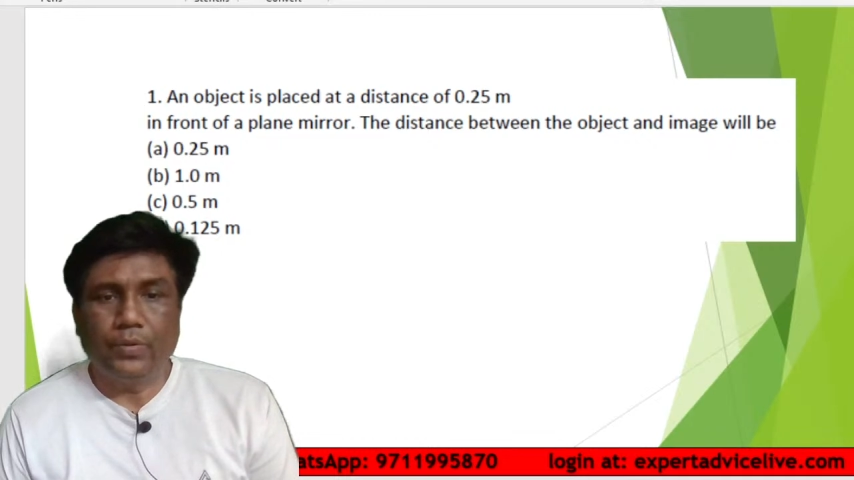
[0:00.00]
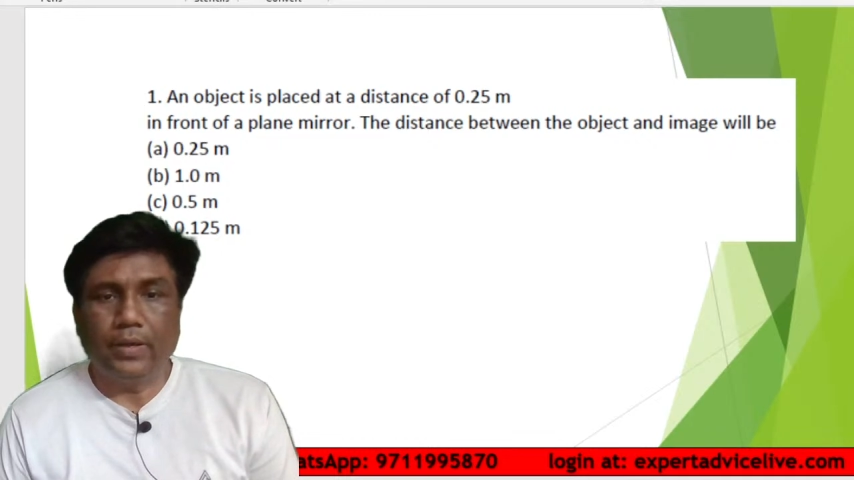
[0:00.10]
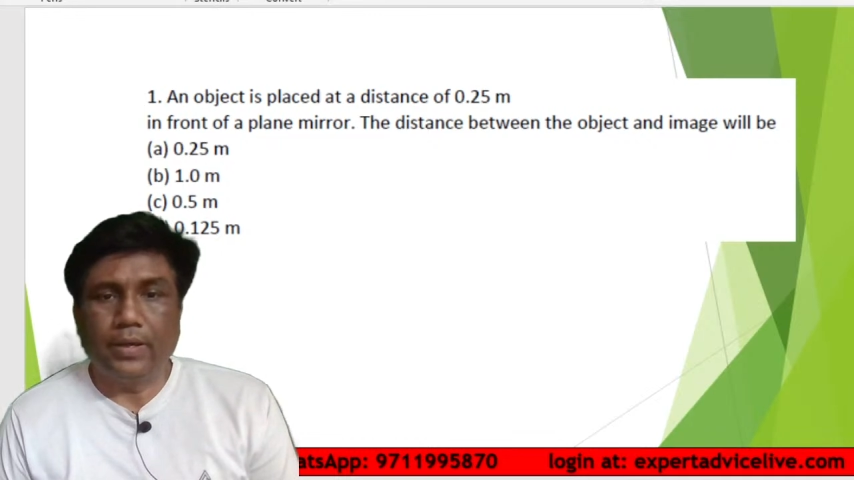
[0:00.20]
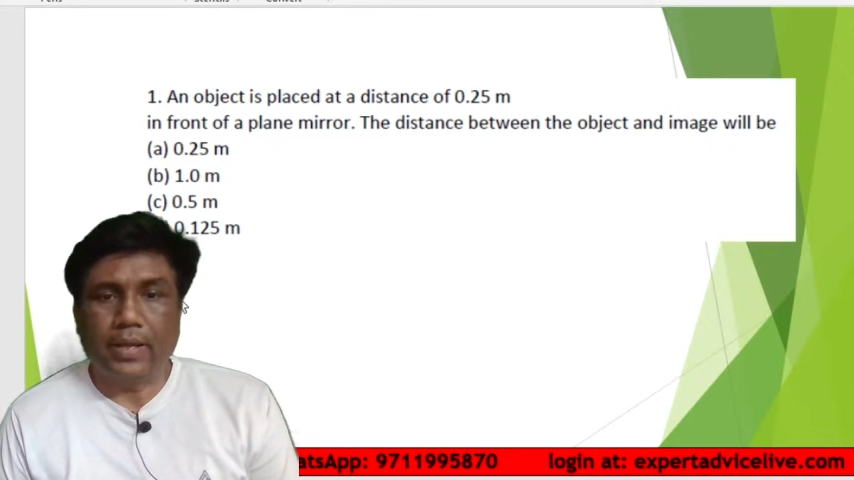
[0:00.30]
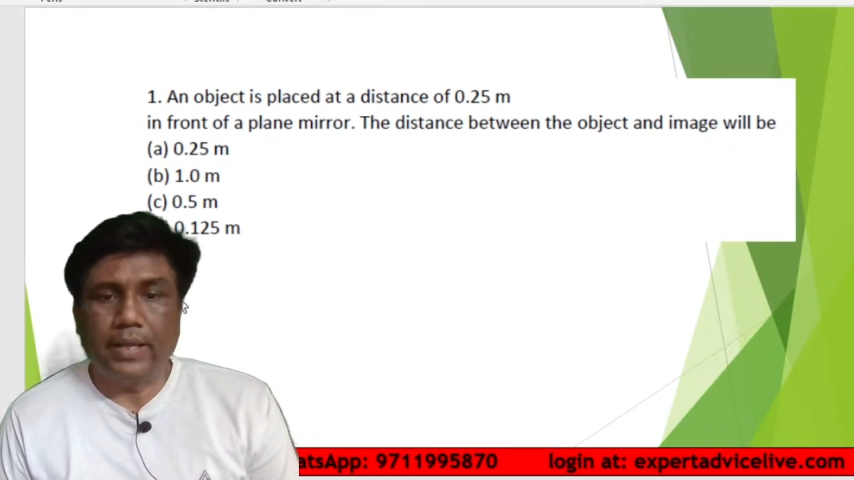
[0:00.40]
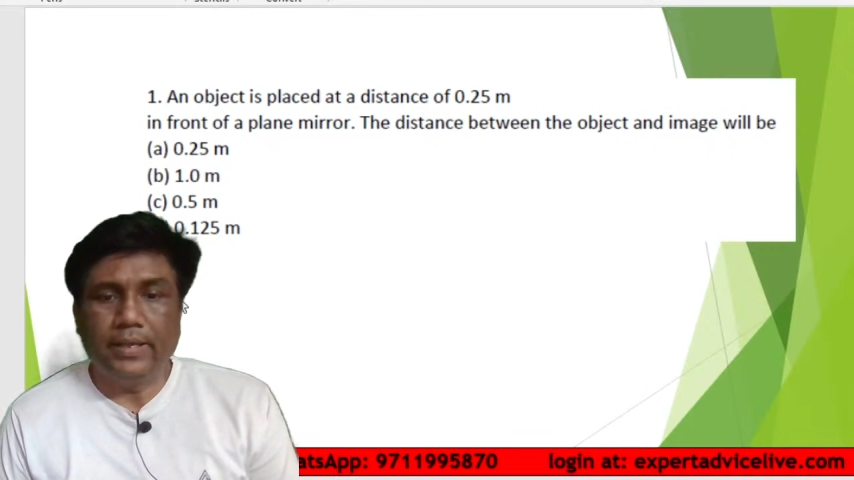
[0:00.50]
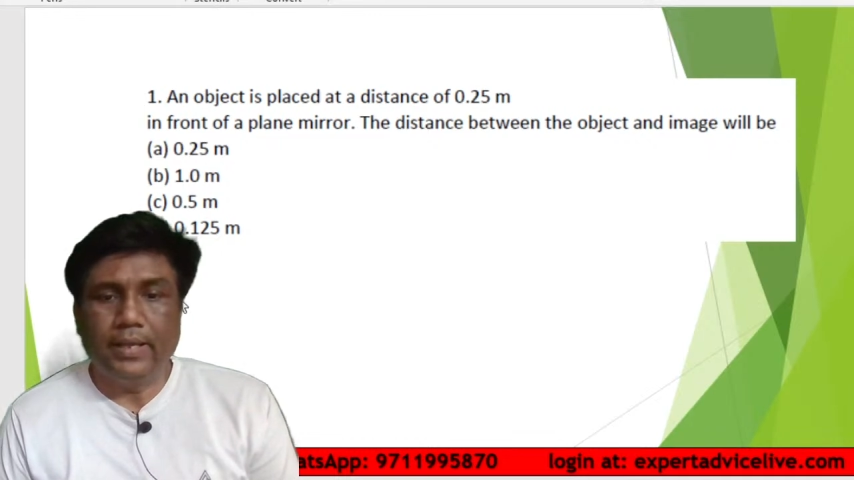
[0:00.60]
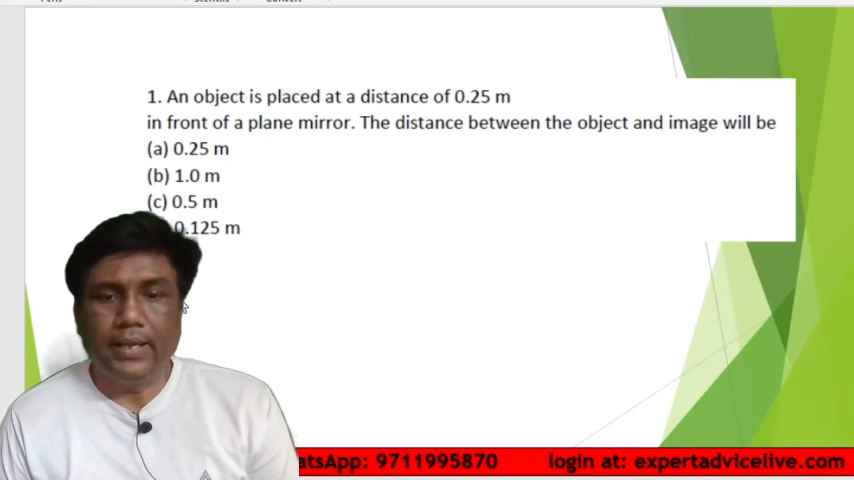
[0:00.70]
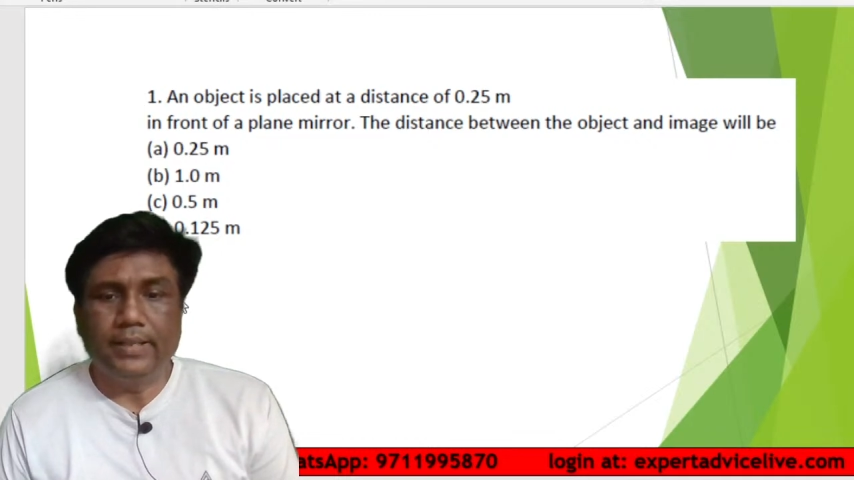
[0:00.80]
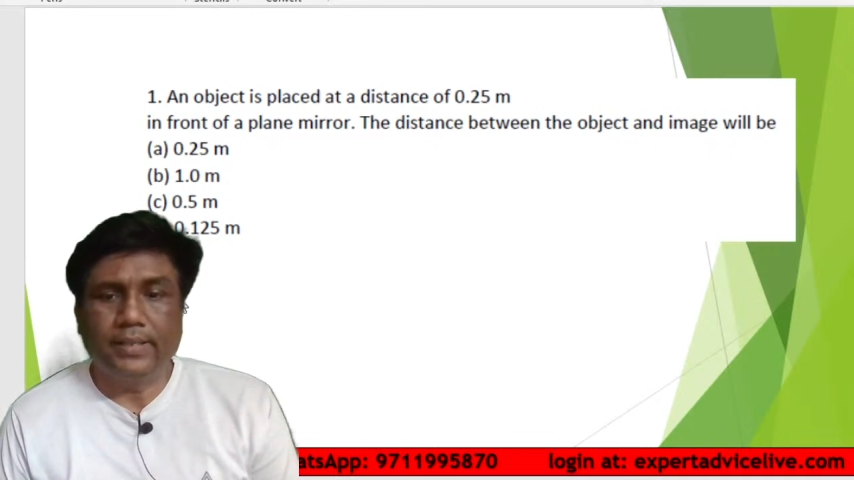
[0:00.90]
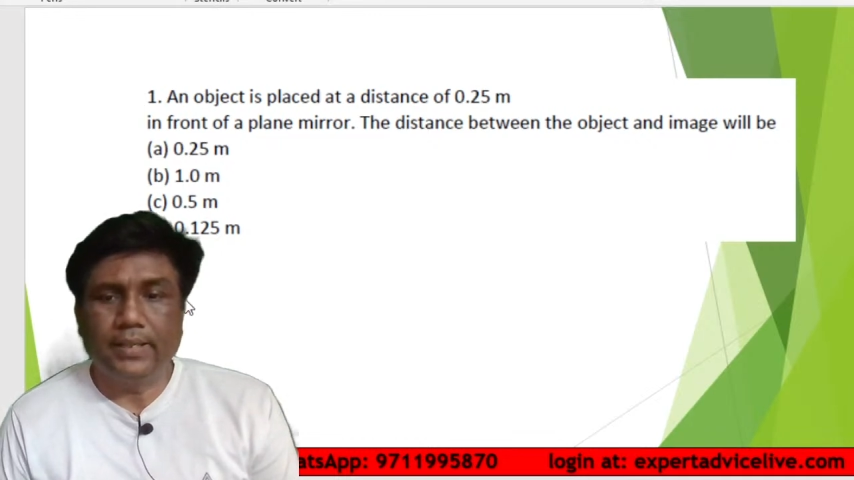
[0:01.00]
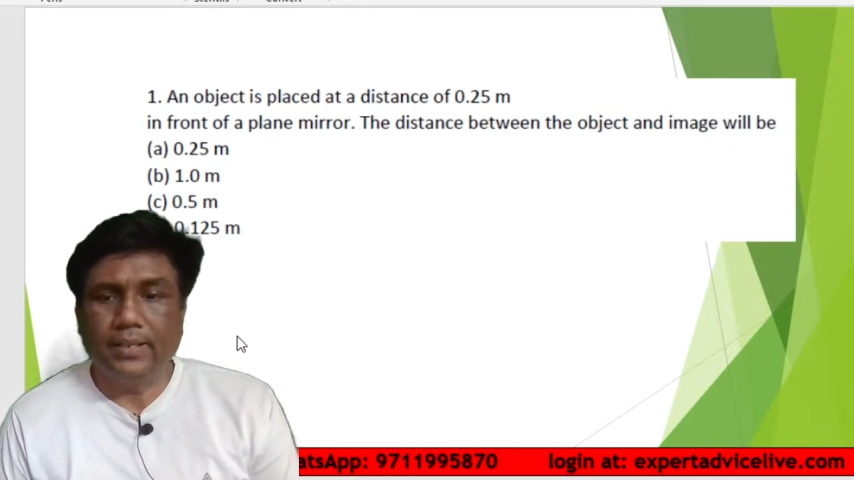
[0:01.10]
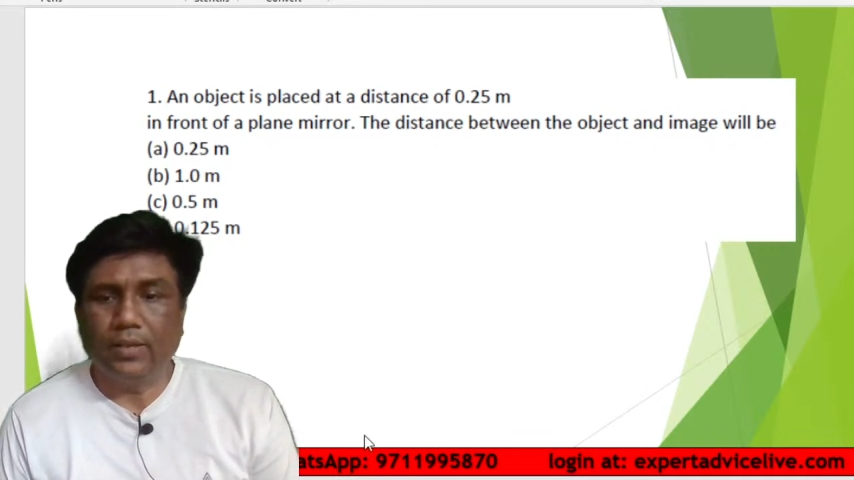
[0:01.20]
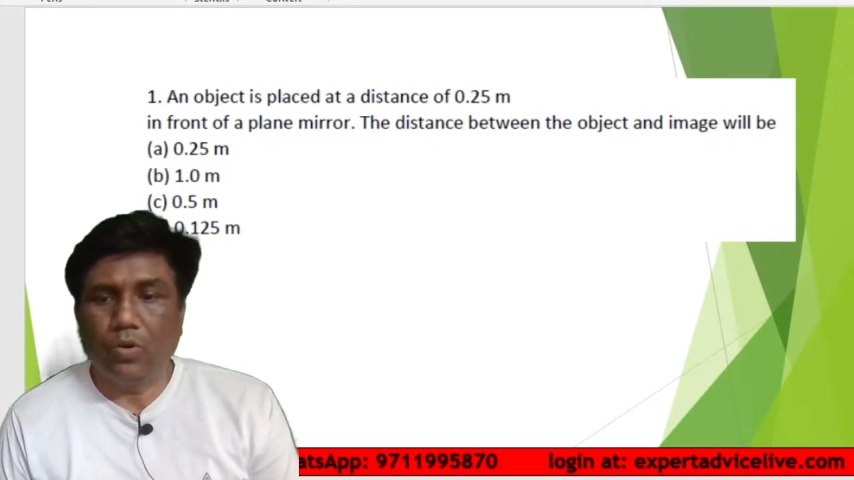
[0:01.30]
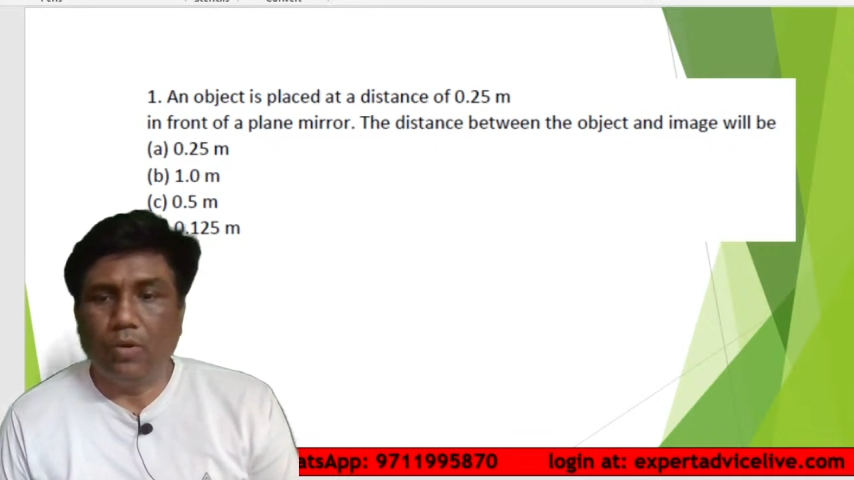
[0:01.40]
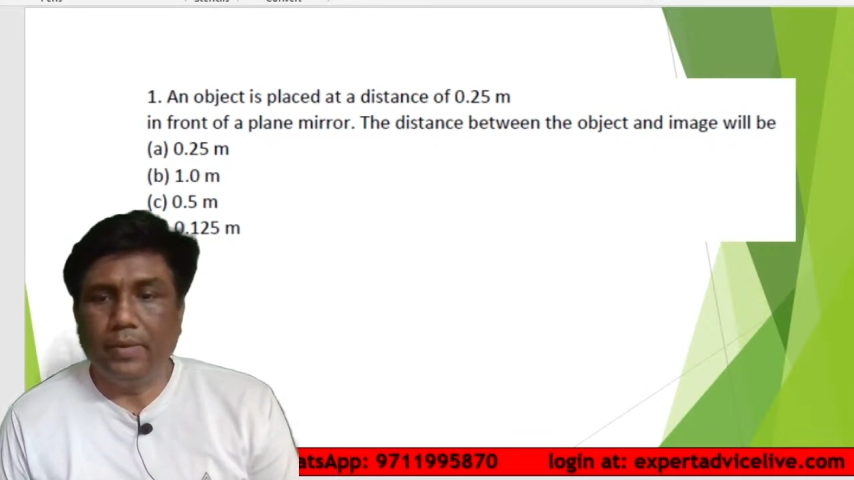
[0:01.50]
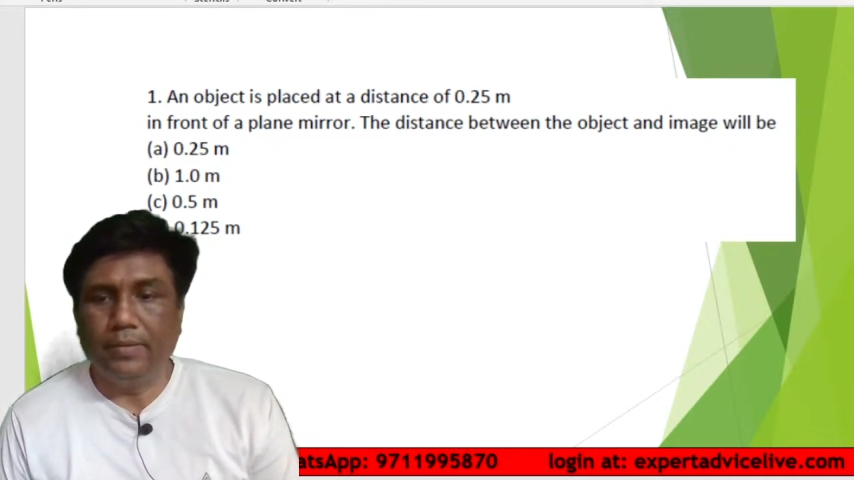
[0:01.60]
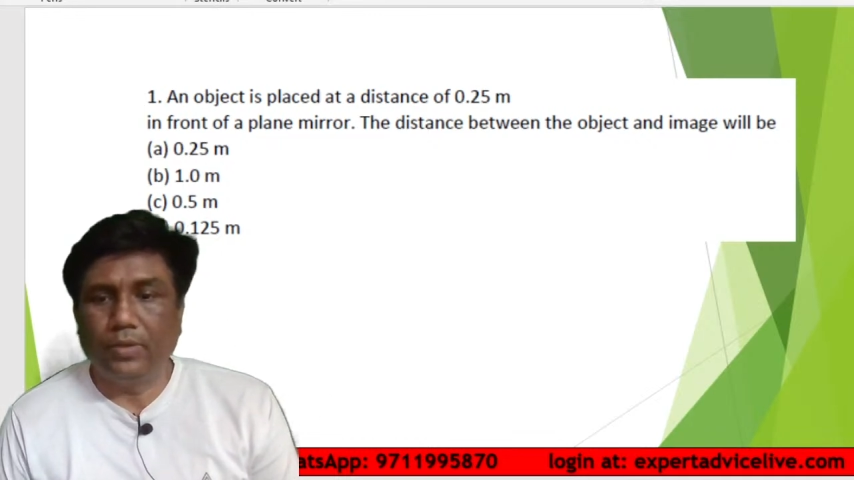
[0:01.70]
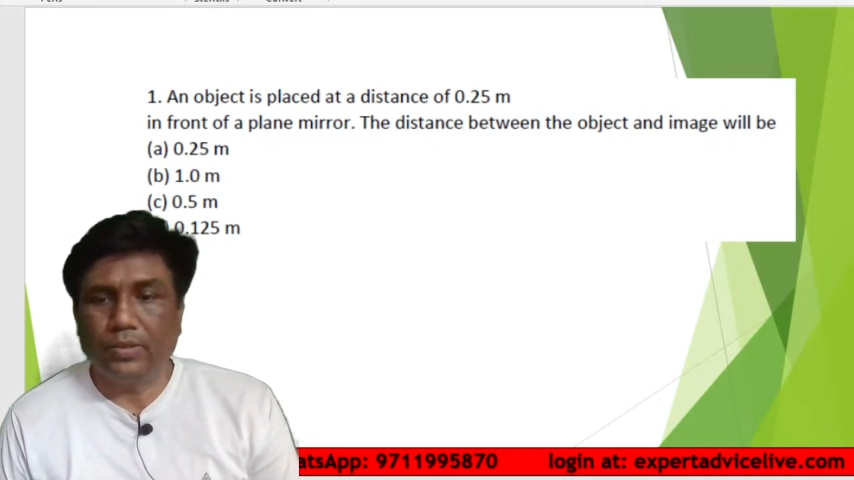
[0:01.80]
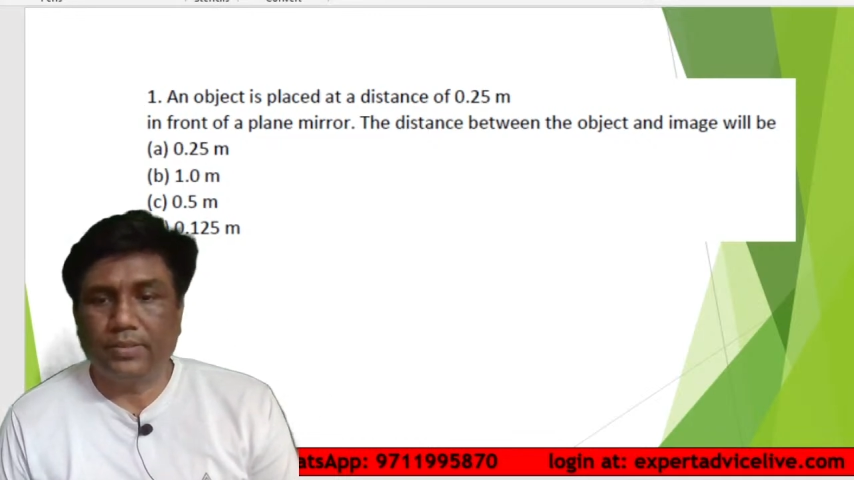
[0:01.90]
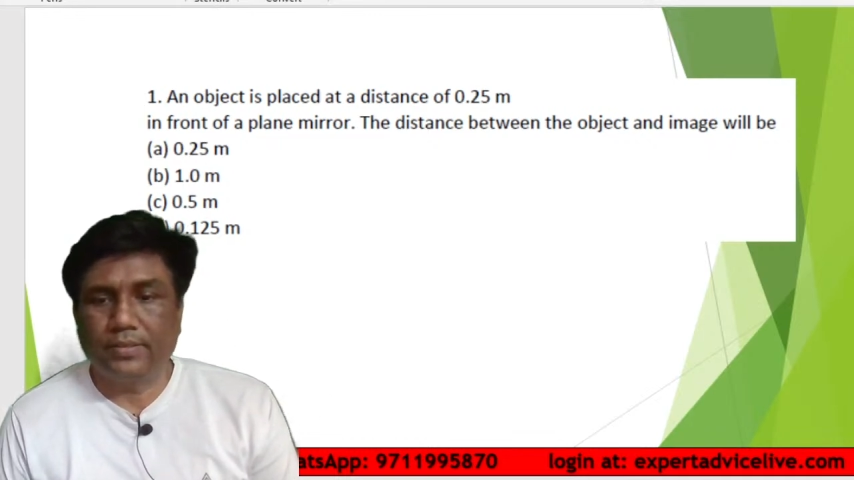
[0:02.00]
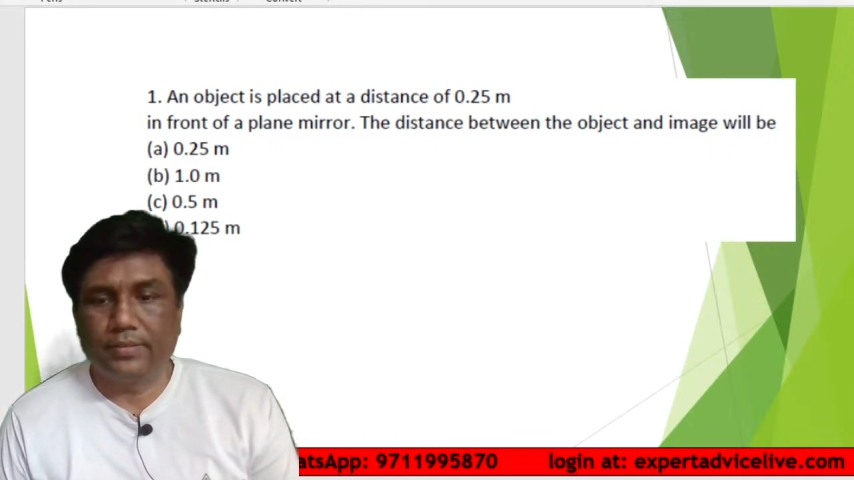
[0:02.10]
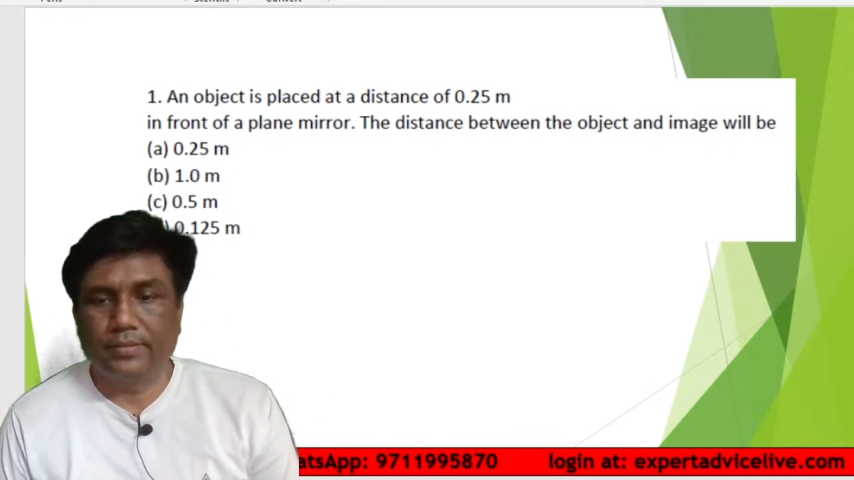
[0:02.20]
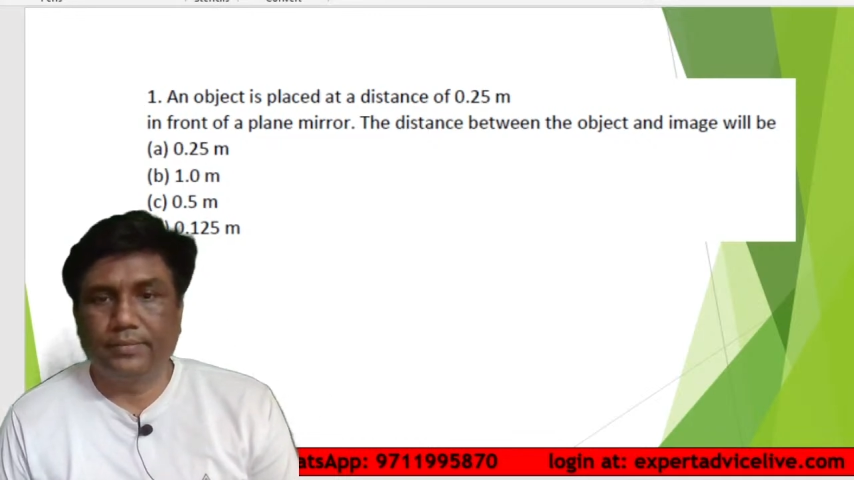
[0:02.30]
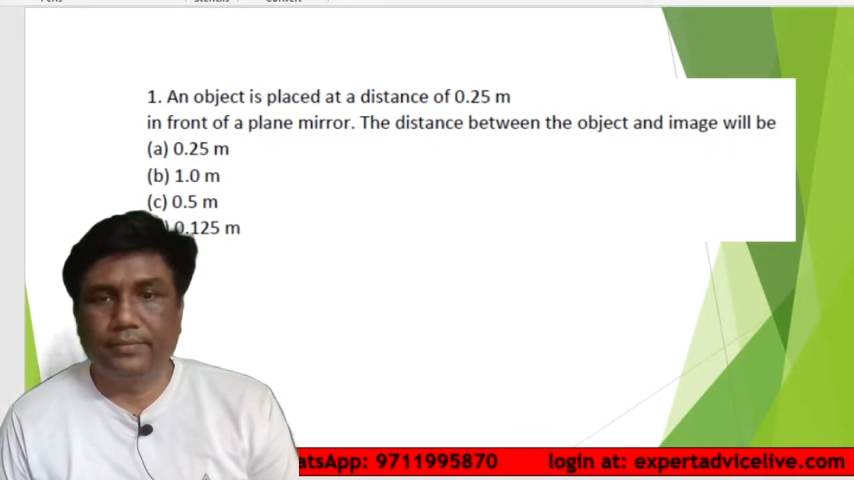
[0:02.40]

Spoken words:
write the answer in the comment box.